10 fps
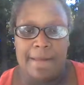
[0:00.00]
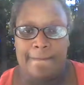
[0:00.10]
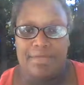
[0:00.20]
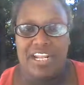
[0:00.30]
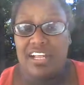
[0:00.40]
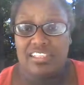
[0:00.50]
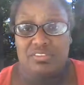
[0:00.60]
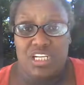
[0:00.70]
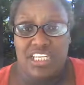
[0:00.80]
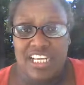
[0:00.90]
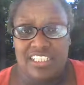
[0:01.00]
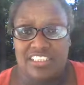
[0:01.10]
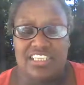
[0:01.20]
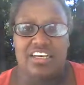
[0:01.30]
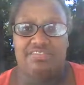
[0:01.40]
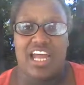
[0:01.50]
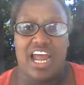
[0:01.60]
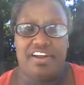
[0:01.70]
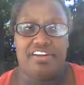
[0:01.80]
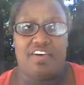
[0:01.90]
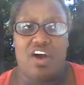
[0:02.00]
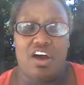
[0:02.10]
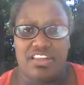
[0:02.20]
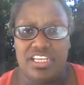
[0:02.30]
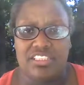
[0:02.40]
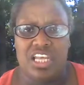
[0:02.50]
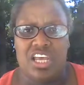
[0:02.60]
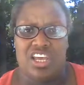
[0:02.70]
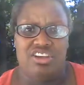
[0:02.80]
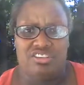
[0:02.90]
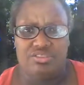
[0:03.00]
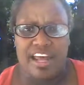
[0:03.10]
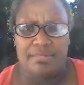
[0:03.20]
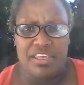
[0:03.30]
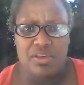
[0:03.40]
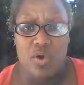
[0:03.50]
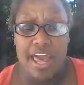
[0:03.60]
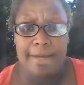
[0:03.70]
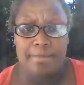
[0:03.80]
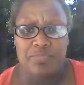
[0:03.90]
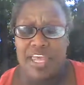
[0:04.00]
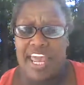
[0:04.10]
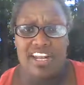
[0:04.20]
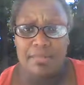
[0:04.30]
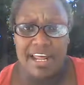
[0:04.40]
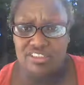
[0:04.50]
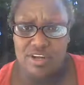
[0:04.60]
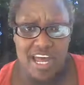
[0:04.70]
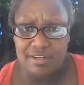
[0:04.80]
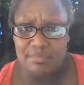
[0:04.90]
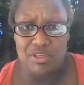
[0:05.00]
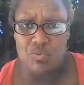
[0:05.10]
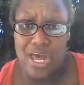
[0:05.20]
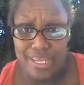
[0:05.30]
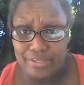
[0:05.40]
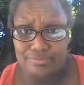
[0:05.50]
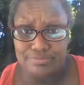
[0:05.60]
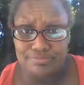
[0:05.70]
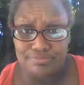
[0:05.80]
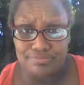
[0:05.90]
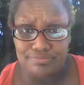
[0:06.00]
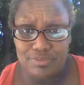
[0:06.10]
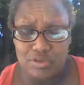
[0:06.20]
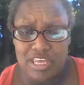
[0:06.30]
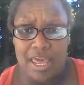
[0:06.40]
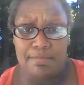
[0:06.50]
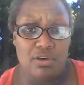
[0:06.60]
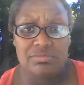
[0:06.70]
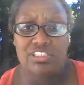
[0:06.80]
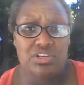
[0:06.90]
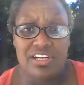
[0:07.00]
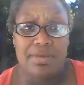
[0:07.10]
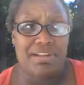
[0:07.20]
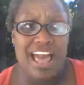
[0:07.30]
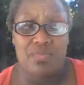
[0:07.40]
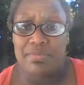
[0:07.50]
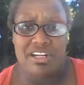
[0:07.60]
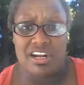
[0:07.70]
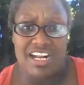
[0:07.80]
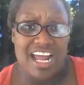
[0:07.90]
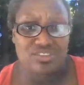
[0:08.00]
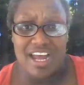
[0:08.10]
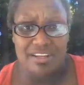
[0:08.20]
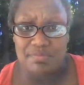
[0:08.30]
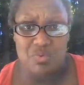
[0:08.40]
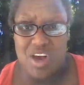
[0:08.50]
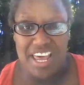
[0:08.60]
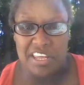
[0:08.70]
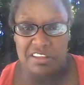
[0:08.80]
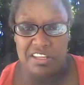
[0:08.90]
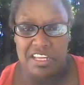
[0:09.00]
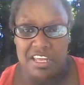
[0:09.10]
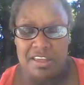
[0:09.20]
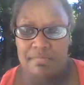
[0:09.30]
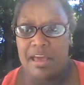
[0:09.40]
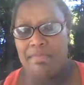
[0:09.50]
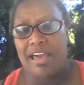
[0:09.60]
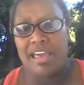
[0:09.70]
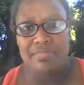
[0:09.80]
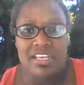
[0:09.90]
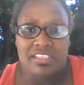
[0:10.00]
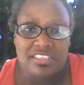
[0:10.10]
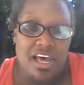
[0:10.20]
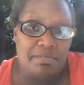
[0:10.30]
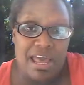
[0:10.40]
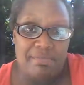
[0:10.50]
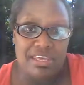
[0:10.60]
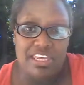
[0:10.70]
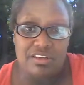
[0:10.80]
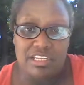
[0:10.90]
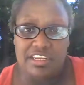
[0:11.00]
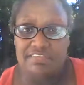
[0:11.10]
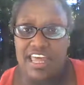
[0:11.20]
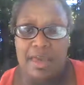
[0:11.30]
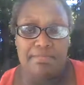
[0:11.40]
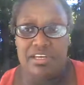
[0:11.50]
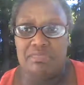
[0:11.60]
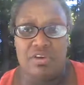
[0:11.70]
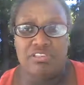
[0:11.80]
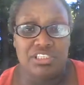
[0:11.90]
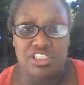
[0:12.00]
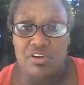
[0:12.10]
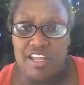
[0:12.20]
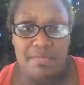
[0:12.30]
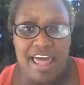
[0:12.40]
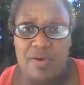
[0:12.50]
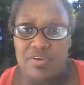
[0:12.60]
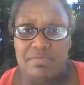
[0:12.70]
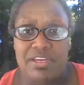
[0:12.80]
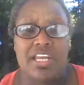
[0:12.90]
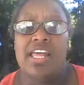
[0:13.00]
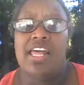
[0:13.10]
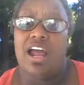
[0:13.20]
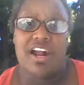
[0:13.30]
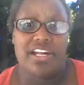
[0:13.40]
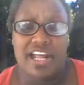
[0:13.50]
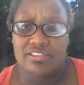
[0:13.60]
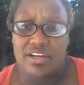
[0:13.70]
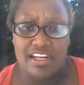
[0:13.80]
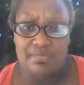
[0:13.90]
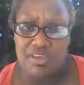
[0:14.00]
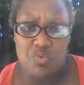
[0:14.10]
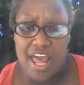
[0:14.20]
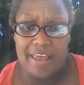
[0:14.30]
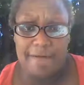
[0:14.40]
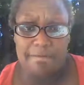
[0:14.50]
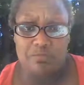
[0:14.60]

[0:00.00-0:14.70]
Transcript: And I'm just really getting sick of tired of all this, you're trying to be white. Ain't nobody trying to be white, okay? Most majority of black women are not trying to be white. Might, might some might be guilty of that, but most majority of black women are not trying to be white.